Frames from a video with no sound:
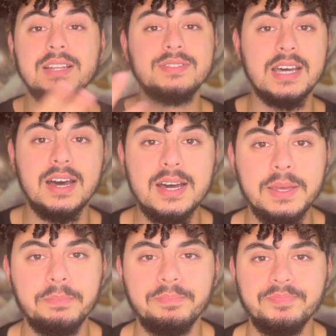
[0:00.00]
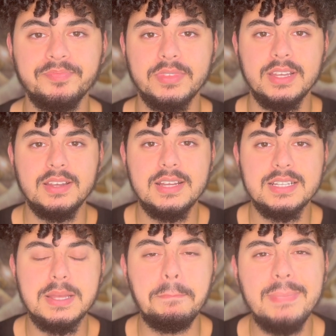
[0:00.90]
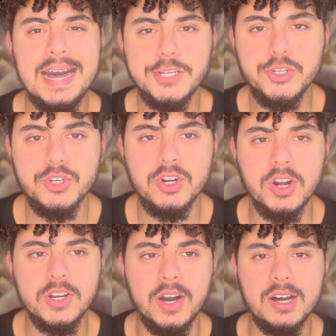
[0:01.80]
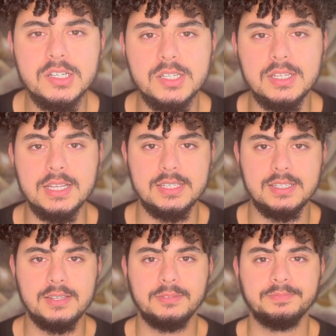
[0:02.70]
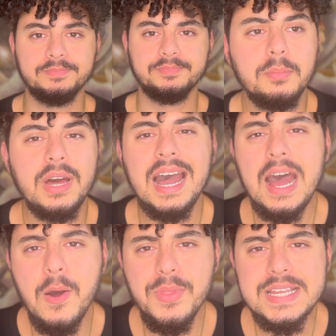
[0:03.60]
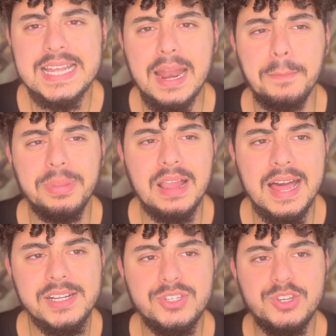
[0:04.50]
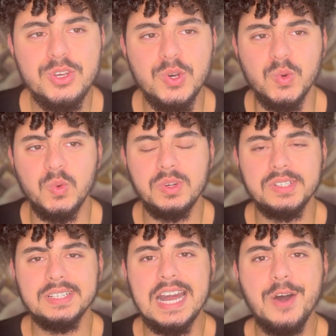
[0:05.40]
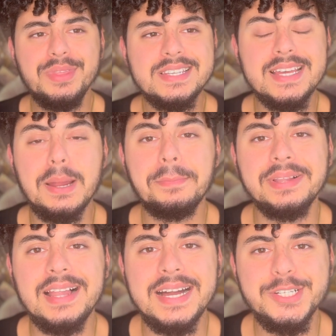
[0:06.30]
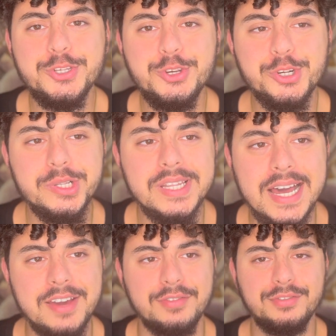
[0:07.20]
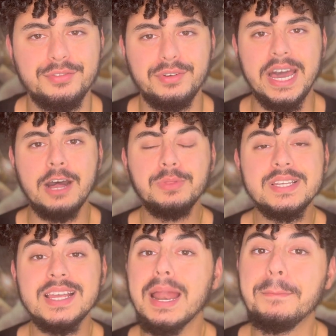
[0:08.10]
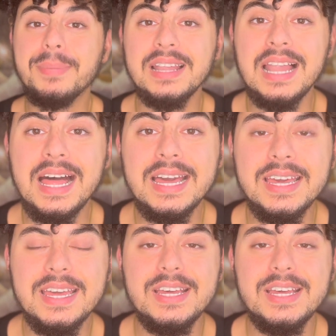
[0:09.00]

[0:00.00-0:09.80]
of time, to master our consciousness. But how does that apply to you? How does that apply to your life? How does that apply